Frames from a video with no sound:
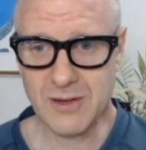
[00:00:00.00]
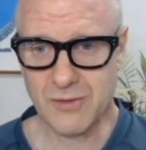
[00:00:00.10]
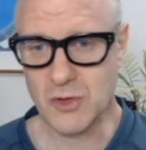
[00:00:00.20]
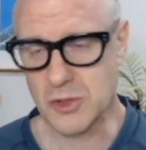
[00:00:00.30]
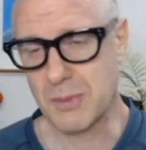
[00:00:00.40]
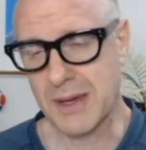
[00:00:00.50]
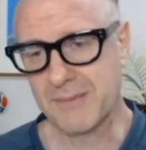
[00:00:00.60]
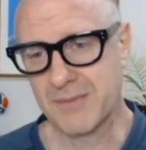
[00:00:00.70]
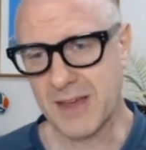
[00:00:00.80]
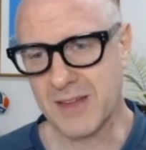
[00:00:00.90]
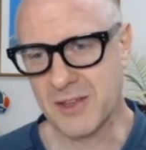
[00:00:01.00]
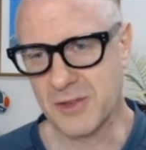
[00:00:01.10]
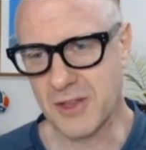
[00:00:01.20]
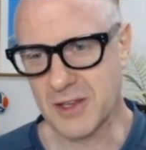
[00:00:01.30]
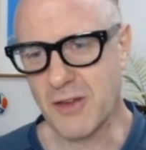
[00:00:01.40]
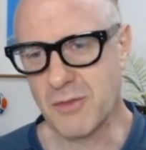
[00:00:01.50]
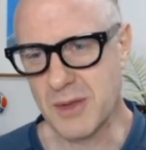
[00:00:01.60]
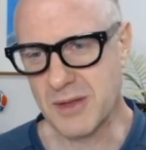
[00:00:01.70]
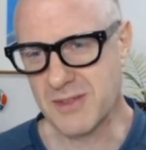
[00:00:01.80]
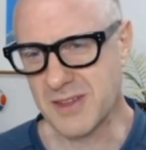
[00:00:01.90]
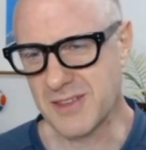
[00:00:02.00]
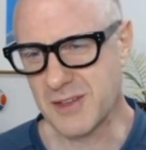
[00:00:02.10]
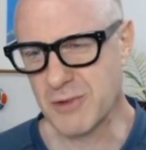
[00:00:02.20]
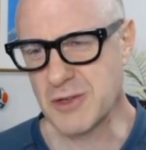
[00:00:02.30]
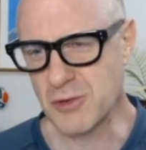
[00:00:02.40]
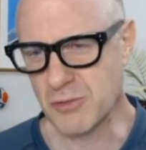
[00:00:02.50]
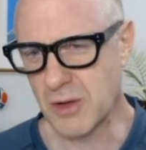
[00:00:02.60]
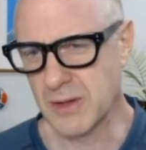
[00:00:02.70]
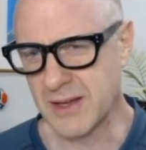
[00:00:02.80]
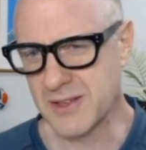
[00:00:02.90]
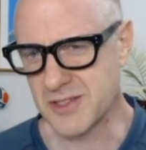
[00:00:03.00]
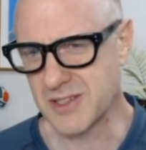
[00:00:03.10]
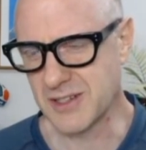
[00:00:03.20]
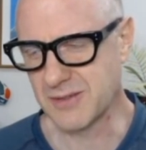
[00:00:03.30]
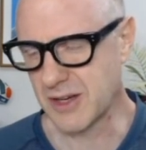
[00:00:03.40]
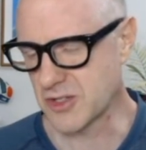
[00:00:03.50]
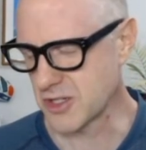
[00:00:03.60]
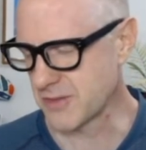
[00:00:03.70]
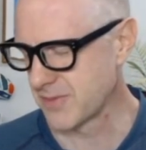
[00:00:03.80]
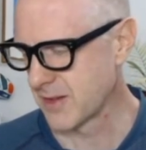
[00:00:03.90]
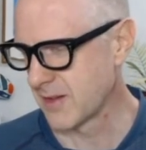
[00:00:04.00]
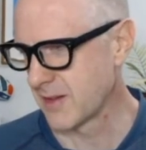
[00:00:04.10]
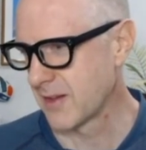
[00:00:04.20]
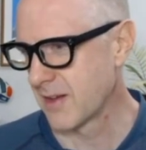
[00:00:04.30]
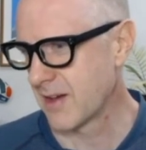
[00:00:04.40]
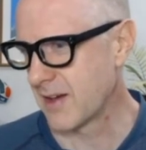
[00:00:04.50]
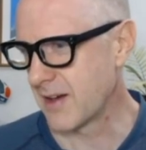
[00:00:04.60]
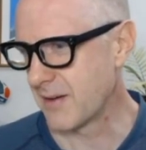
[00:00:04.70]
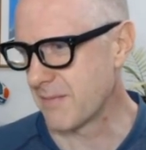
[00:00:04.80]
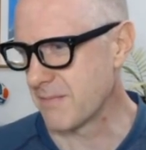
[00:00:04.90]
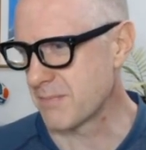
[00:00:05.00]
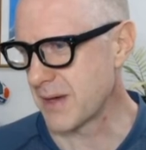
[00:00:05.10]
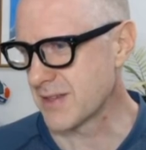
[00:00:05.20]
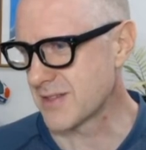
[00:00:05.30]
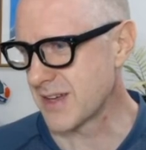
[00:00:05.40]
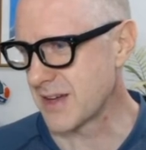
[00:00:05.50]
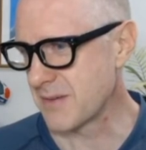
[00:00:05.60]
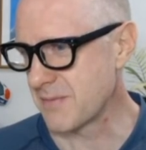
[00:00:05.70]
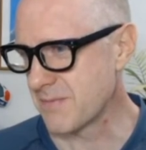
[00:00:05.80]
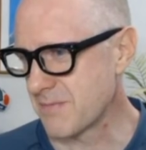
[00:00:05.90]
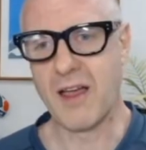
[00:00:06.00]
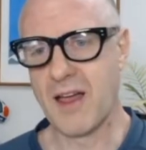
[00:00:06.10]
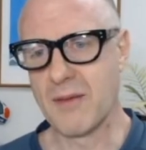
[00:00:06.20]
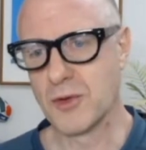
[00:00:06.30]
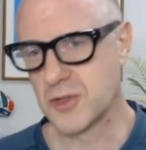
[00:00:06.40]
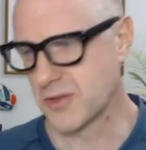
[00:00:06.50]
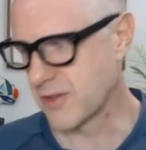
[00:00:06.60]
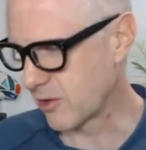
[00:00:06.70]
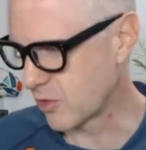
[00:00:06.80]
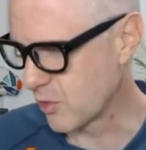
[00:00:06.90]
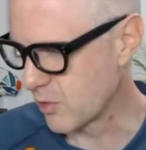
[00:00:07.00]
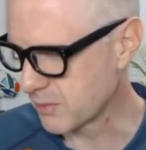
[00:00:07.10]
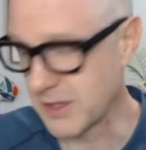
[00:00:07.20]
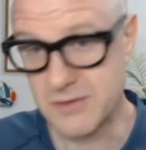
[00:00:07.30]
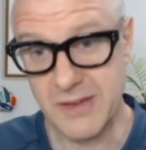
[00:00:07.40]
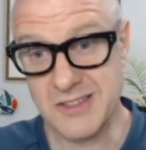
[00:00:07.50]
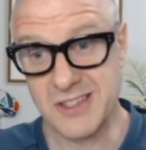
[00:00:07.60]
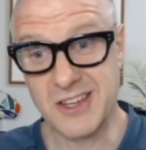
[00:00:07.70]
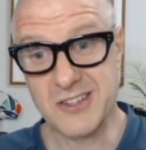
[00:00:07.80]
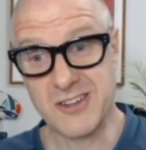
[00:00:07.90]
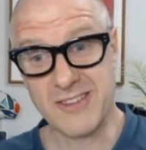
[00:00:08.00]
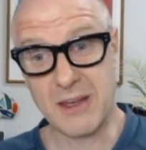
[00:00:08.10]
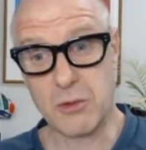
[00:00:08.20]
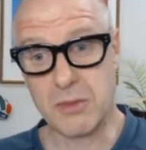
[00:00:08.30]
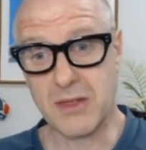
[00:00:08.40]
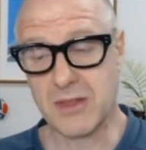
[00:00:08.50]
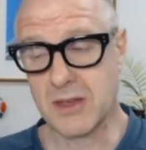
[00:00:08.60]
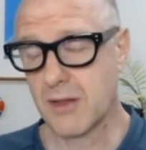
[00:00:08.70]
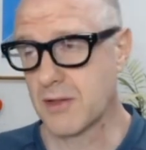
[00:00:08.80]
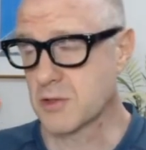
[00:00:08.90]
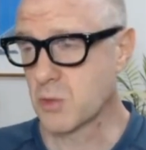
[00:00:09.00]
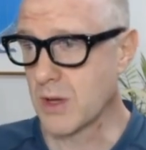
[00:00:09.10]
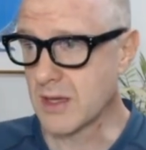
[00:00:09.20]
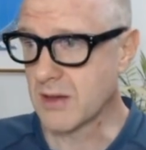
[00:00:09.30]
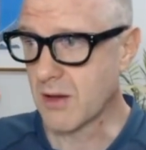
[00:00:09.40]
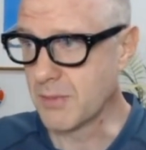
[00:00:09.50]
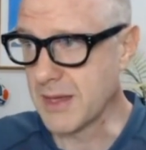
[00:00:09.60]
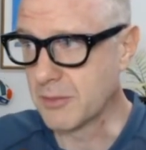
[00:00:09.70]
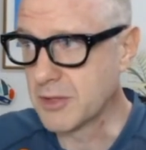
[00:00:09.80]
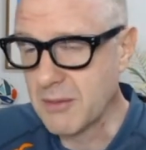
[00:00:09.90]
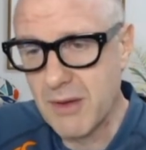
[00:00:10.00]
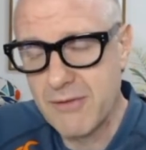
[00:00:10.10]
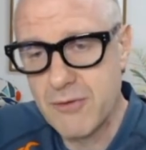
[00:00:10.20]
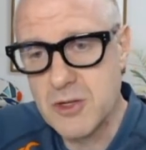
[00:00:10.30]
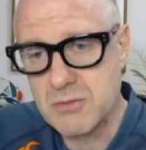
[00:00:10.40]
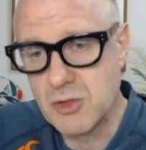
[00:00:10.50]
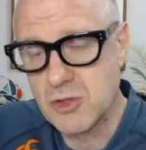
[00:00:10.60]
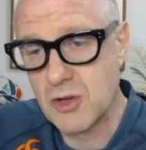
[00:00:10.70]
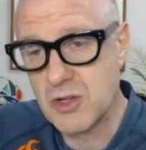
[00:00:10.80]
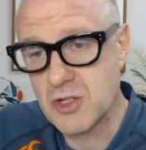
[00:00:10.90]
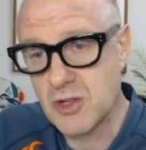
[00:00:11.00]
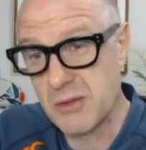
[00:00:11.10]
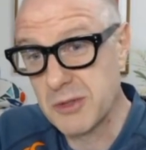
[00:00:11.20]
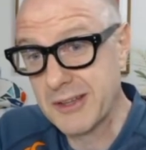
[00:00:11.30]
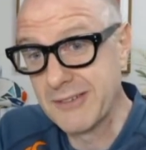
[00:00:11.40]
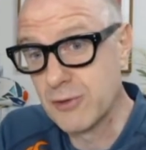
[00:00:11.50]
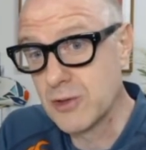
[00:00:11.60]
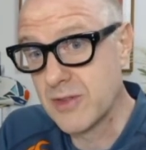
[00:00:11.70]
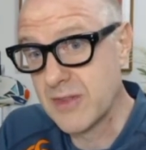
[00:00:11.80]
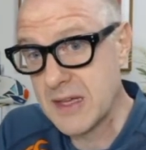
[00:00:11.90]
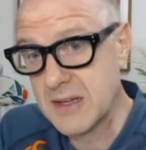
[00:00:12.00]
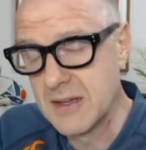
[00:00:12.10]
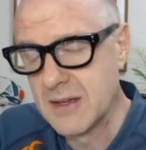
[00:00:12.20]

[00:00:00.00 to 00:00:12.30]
If you're in Japan, the government, the regional rollouts, you need a voucher. But I'm also entitled to a workplace vaccination, and that will be at the end of this week. I'll be able to get my first Moderna shot. I'm looking forward to that.